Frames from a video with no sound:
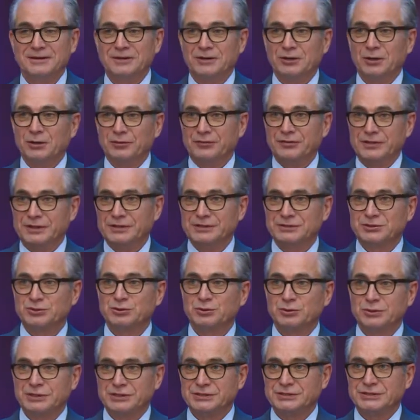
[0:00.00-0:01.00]
of this
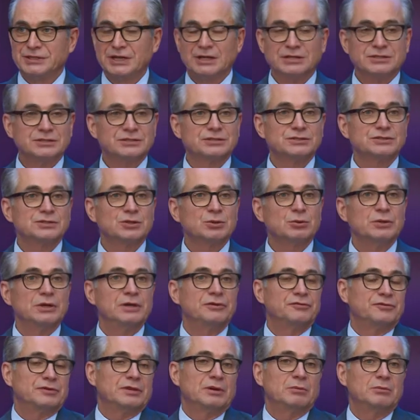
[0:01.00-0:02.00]
jurisdiction. So
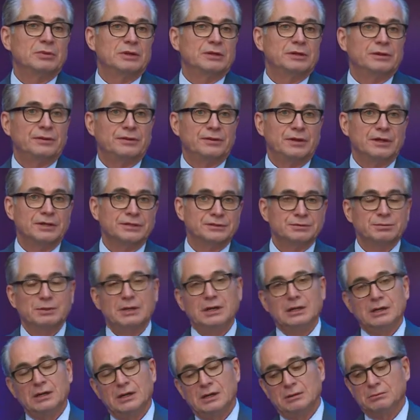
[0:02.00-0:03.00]
if somebody thinks, well,
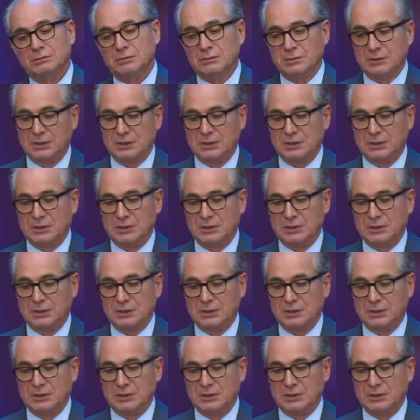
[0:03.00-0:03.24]
I'm